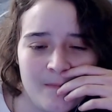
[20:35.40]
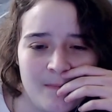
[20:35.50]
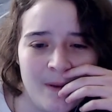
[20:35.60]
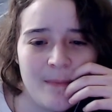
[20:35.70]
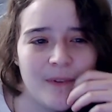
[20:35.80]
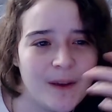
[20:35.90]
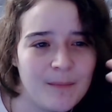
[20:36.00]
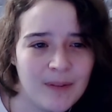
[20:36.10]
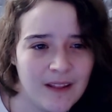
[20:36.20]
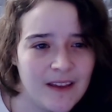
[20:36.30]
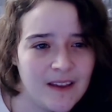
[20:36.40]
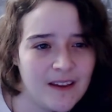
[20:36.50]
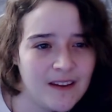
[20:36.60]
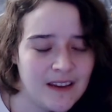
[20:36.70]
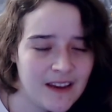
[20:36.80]
people that
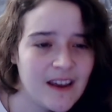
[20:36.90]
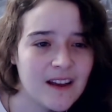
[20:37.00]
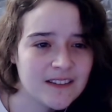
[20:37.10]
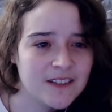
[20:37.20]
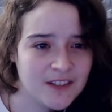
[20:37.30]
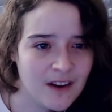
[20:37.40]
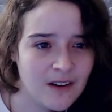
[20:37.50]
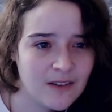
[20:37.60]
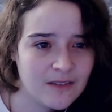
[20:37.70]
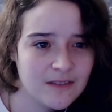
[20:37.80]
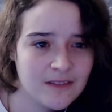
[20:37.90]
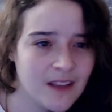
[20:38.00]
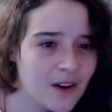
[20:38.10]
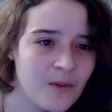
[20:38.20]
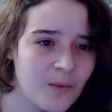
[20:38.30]
play EASHL,
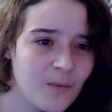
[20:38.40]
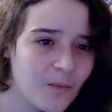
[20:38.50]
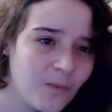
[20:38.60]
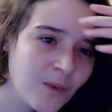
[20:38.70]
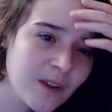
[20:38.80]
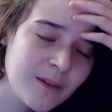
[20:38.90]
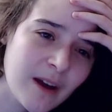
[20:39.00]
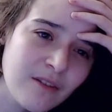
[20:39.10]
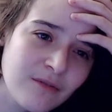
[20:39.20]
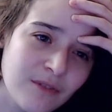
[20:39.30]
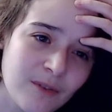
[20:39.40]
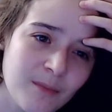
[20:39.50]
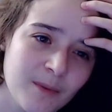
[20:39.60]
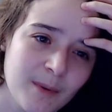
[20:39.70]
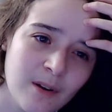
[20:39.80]
they don't really benefit
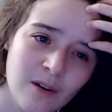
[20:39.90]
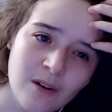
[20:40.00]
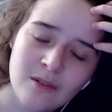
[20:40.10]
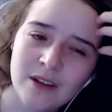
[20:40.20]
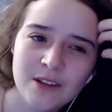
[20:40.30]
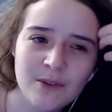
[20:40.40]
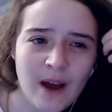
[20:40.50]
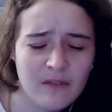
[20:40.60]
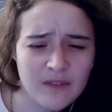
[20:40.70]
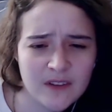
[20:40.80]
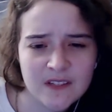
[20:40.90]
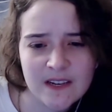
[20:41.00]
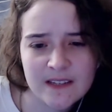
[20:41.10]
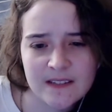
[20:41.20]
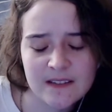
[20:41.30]
from them at all. Like, you have the
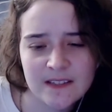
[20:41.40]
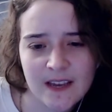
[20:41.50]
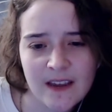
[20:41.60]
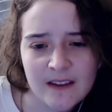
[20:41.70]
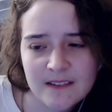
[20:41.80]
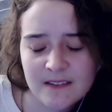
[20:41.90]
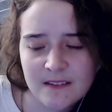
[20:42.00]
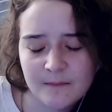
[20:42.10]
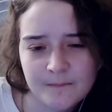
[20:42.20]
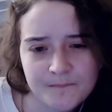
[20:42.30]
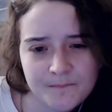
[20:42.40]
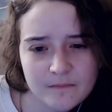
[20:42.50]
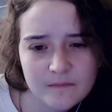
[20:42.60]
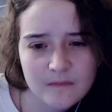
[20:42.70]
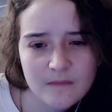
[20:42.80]
sticks and the skates,
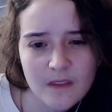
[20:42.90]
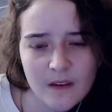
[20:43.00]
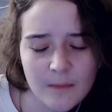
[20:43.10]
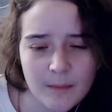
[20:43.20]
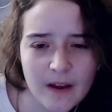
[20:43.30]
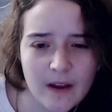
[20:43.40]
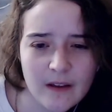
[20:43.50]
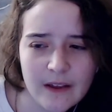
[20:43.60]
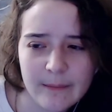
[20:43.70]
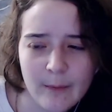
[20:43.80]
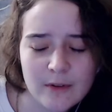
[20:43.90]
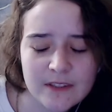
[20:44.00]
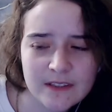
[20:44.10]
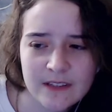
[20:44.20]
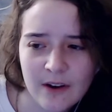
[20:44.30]
but like
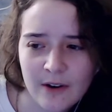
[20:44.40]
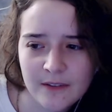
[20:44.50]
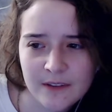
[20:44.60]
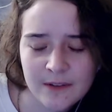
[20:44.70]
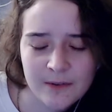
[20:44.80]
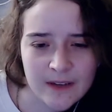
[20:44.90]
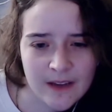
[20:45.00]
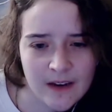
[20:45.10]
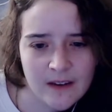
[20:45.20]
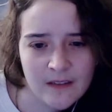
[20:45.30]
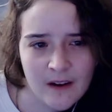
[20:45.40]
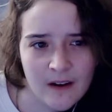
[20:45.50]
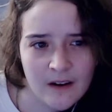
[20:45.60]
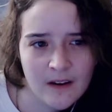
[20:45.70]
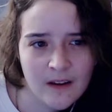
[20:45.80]
most of the art that you can get in
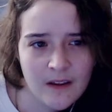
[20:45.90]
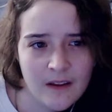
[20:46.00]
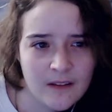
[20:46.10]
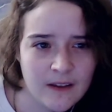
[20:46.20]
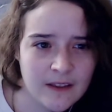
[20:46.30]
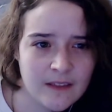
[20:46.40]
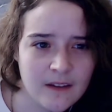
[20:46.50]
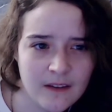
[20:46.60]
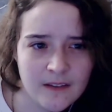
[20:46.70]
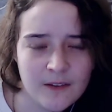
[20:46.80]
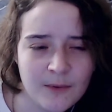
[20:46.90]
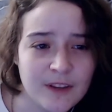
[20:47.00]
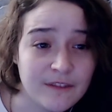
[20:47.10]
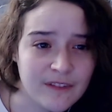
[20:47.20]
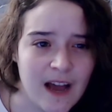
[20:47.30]
there, like the
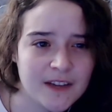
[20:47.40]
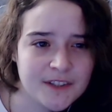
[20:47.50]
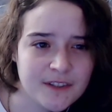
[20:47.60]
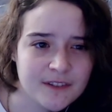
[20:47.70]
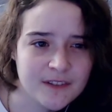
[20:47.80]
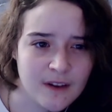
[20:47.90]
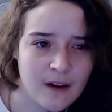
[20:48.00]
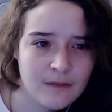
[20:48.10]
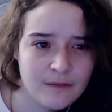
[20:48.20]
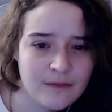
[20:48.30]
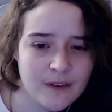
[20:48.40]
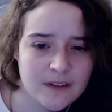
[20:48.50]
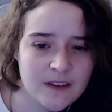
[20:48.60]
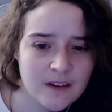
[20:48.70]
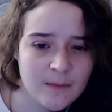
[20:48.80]
really flashier stuff, is
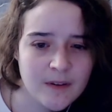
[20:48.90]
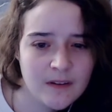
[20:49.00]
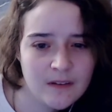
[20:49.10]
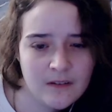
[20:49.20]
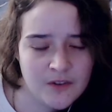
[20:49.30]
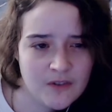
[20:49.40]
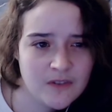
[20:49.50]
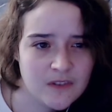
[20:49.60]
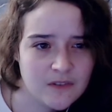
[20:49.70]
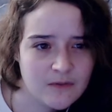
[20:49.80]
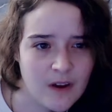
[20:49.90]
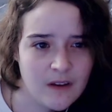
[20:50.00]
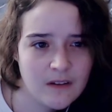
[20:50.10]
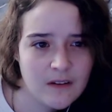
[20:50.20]
gonna be jerseys, right?